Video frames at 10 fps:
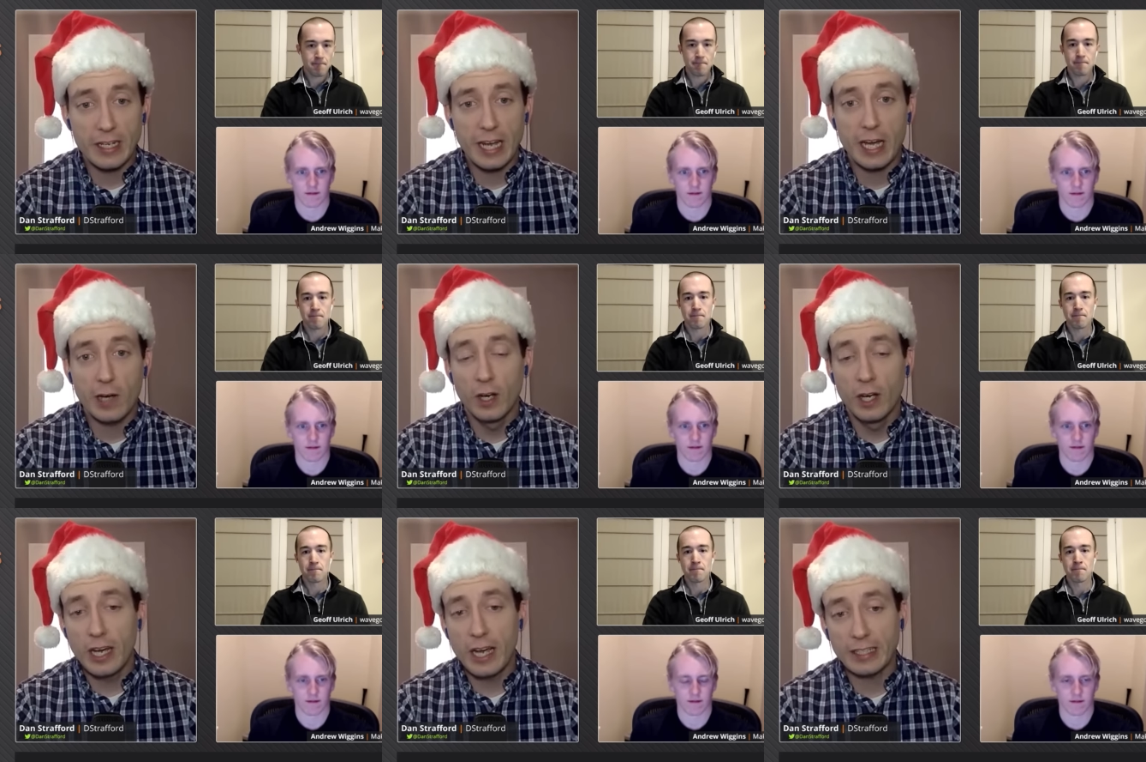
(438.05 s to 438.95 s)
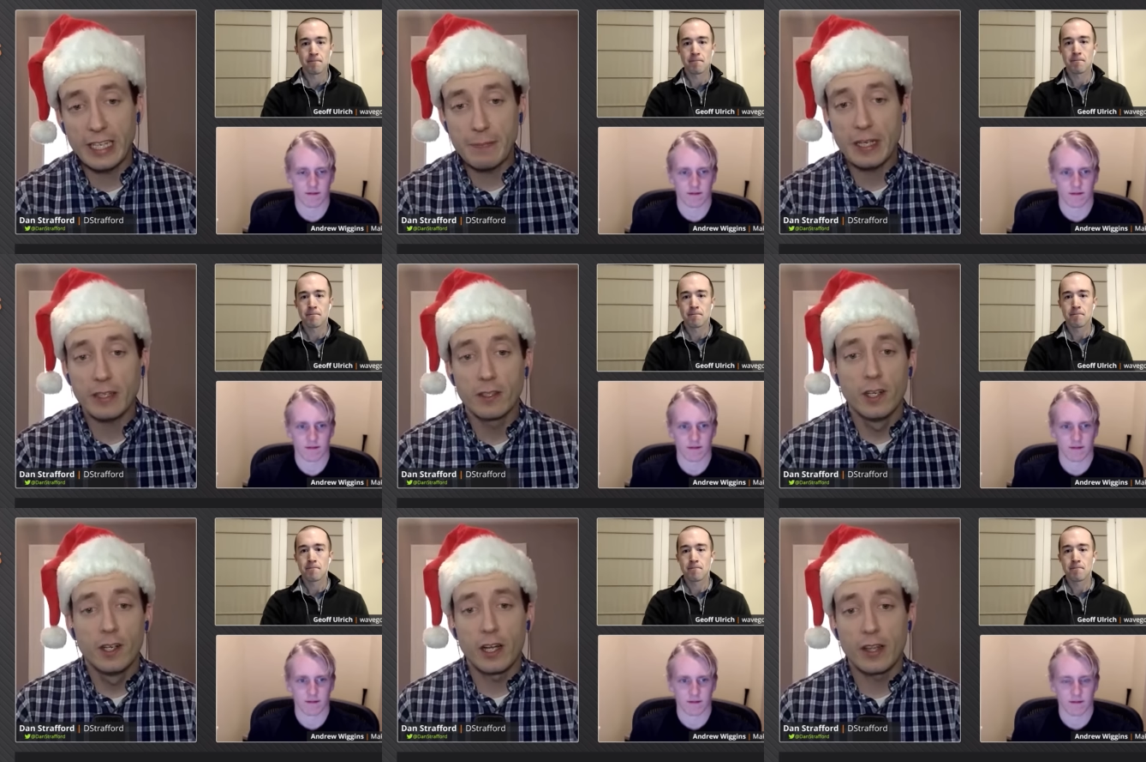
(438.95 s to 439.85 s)
Speaker 1: now, and keeping
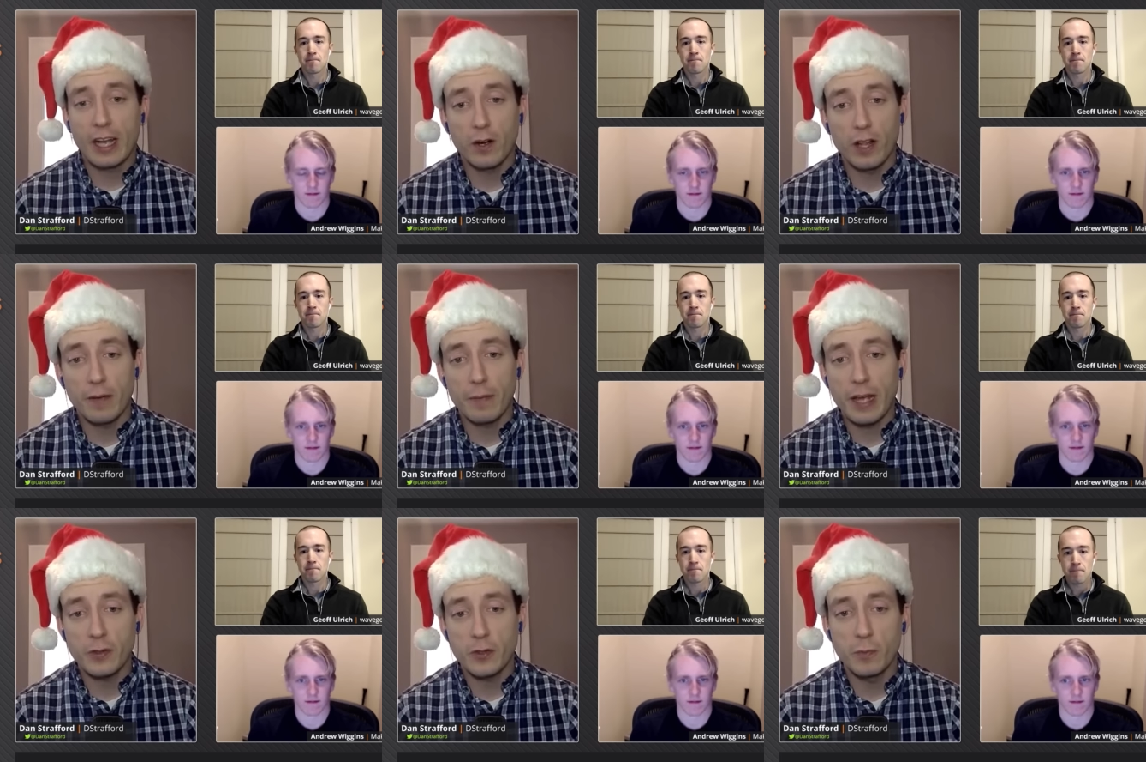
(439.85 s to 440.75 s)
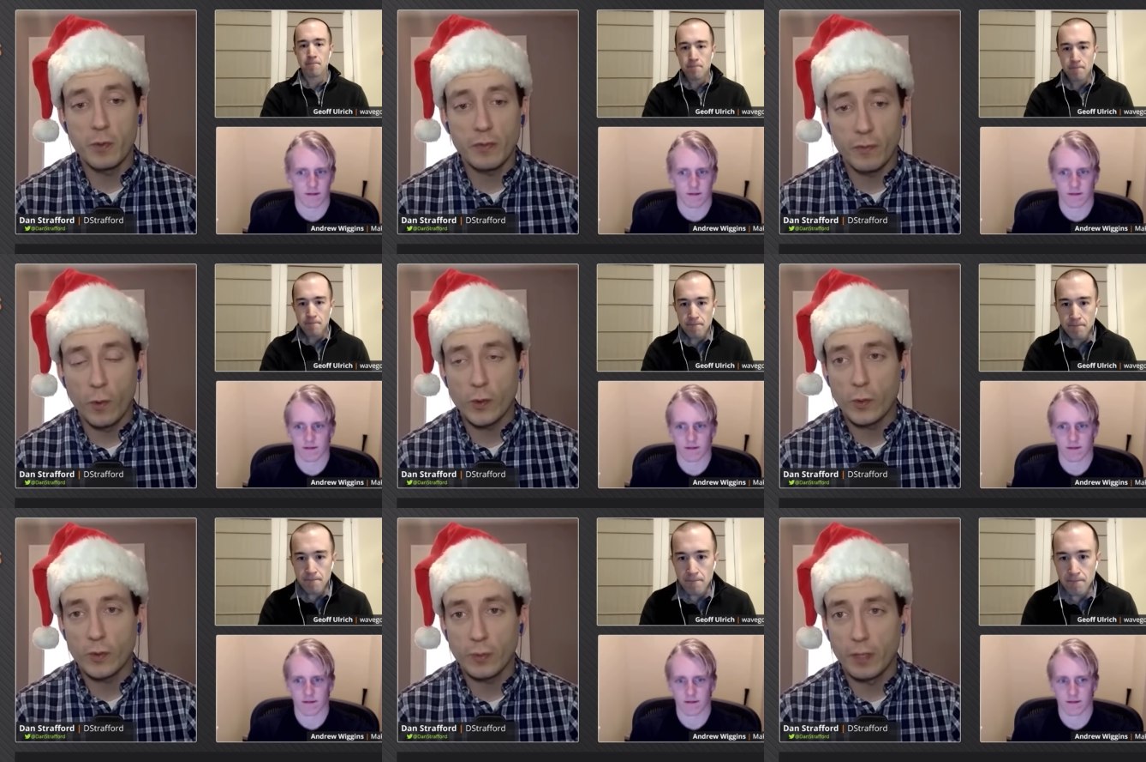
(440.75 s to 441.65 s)
uh, the Carolina Panthers moving forward
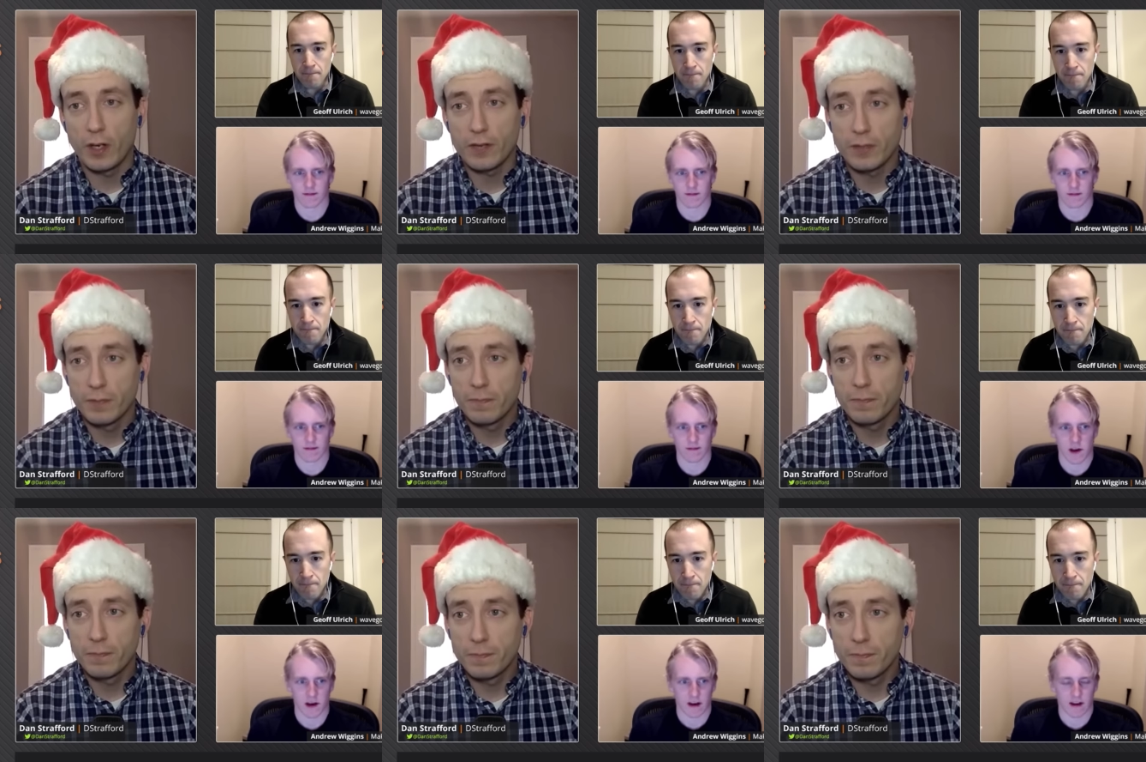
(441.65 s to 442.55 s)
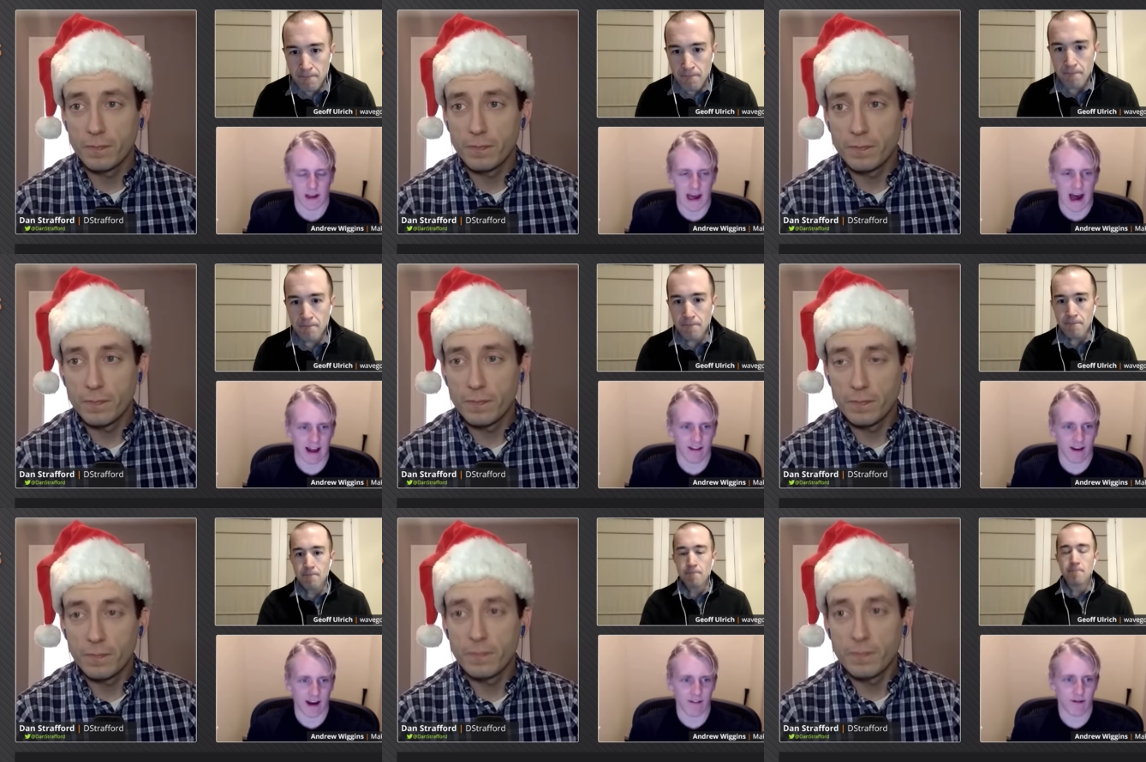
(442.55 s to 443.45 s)
towards the playoffs.
Speaker 2: Yeah,
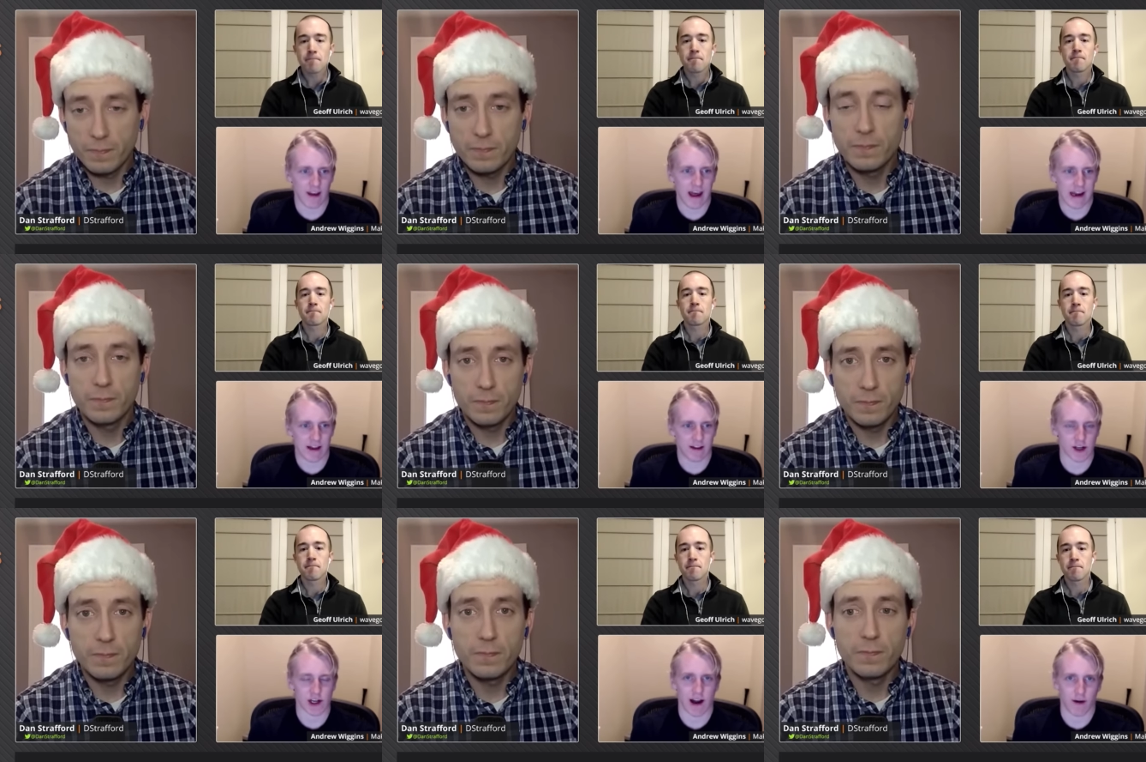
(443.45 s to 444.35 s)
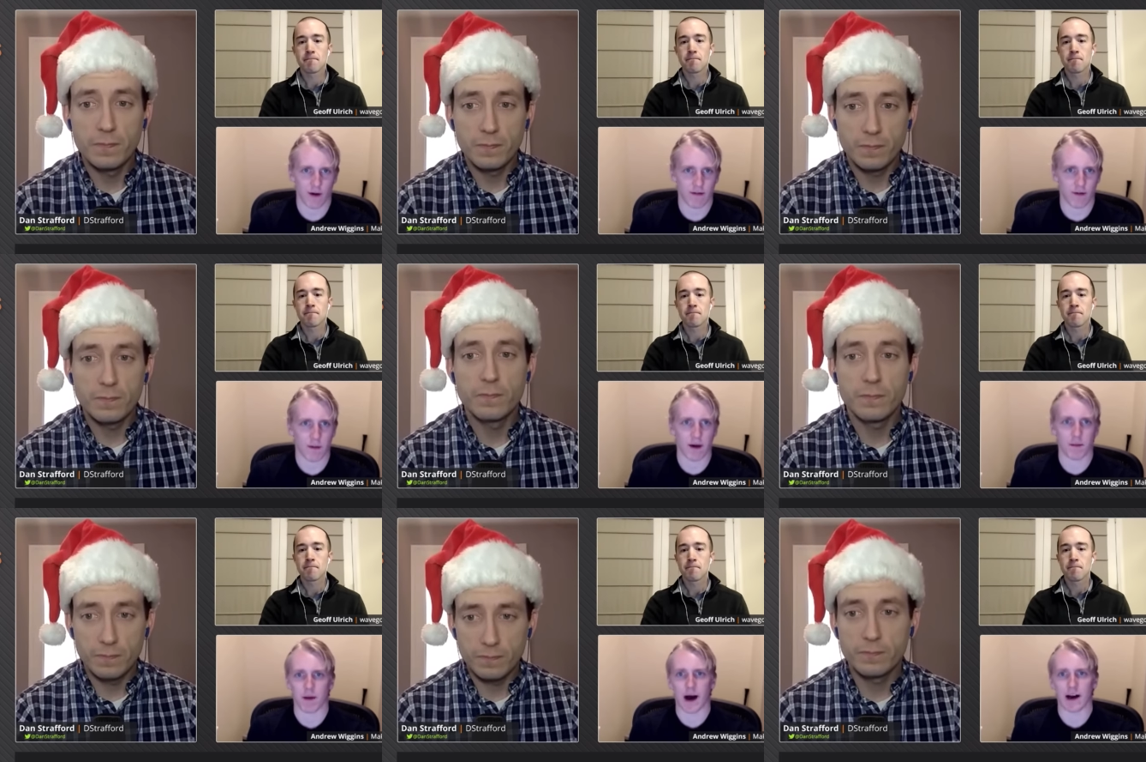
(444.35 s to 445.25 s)
I, I've tended to shy away from
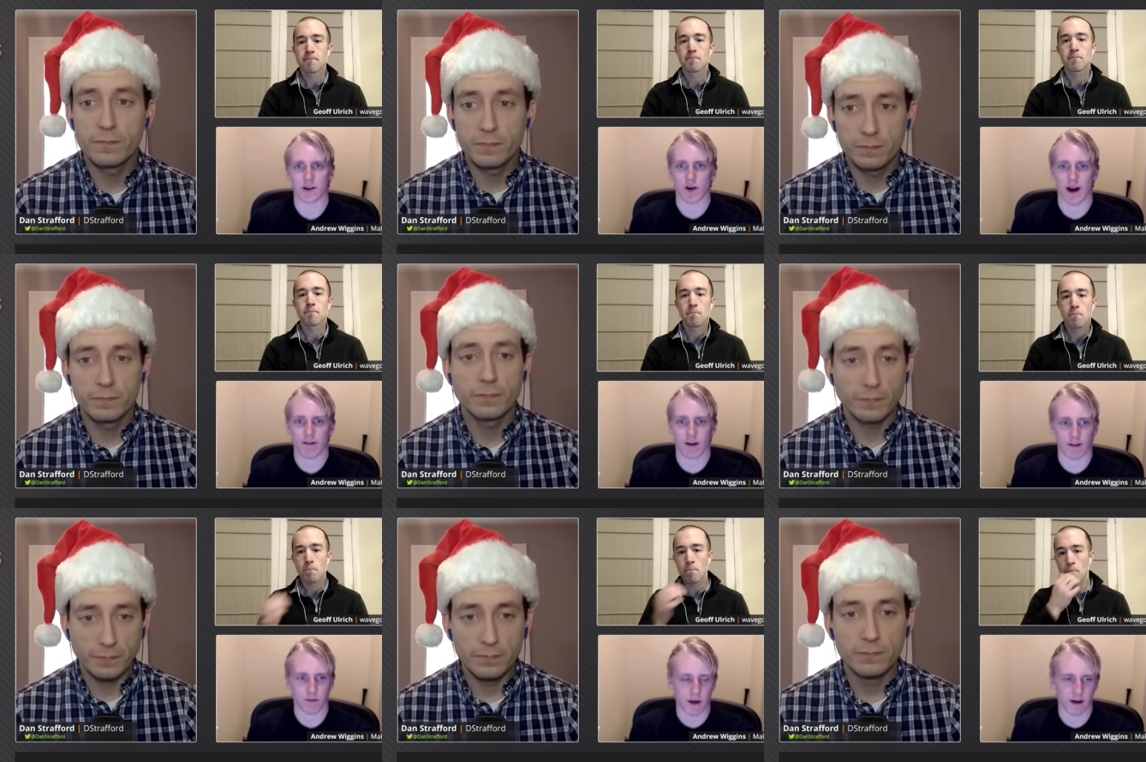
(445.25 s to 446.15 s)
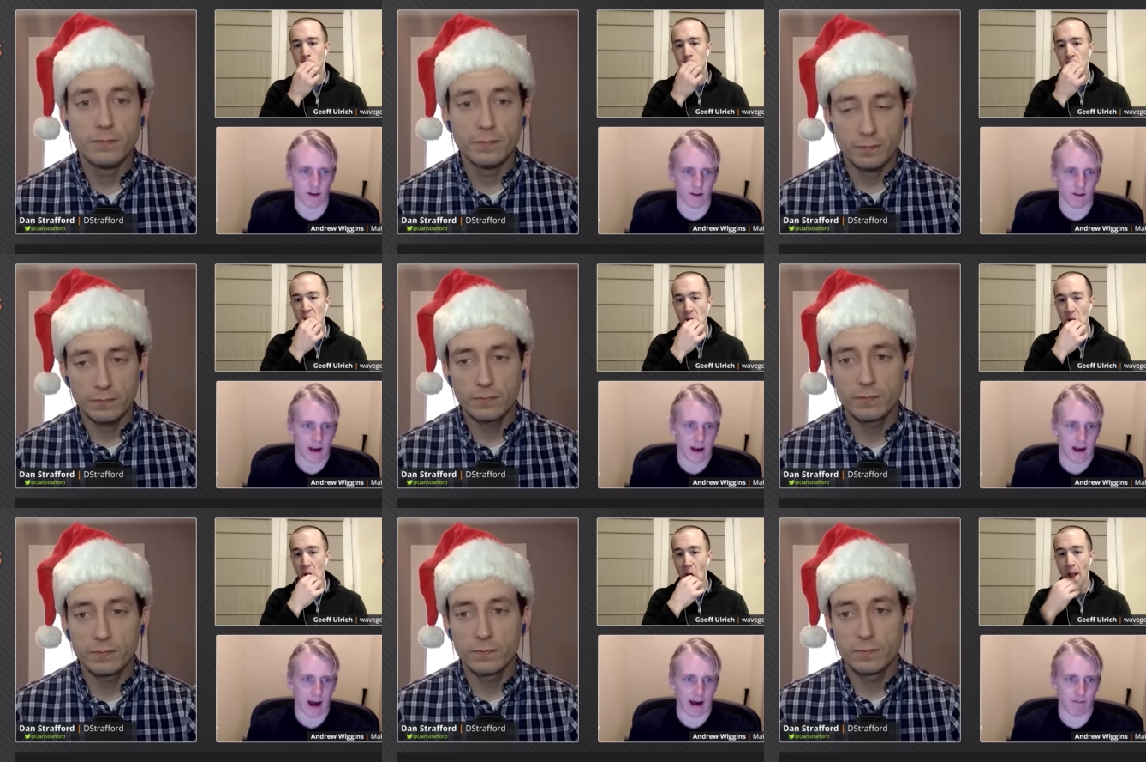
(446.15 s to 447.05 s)
him on DraftKings because I